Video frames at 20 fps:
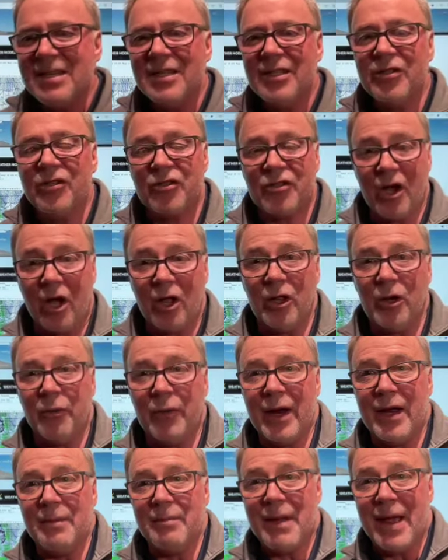solid
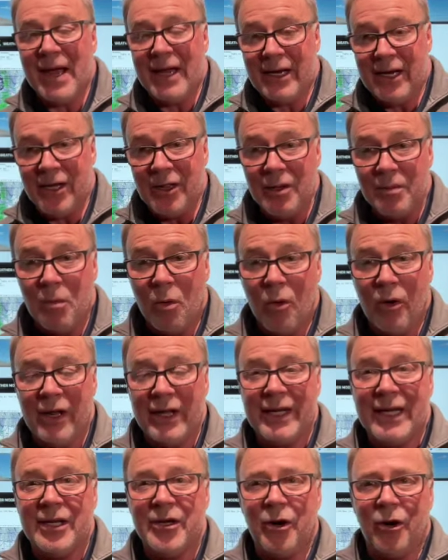rain band in the
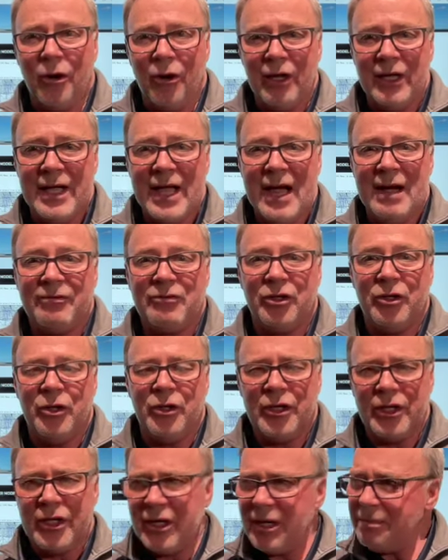morning into early
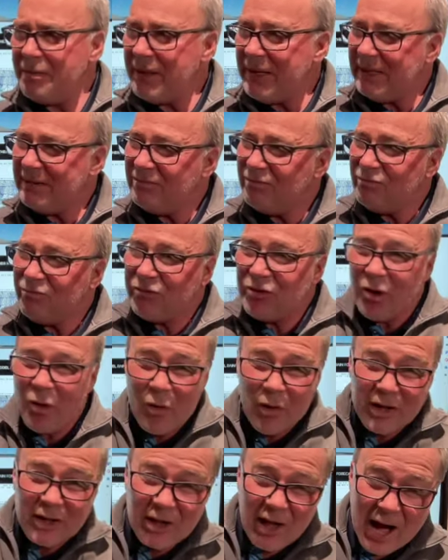afternoon. It could be
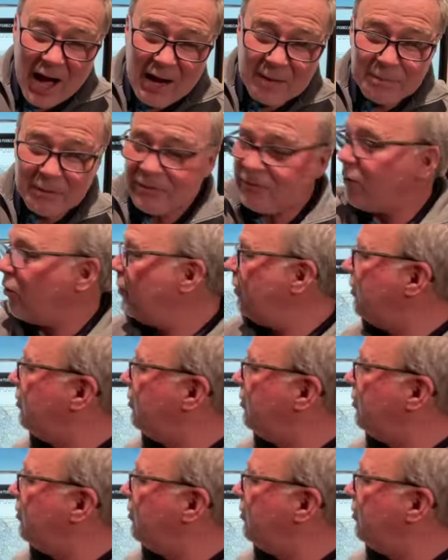2 o'clock before we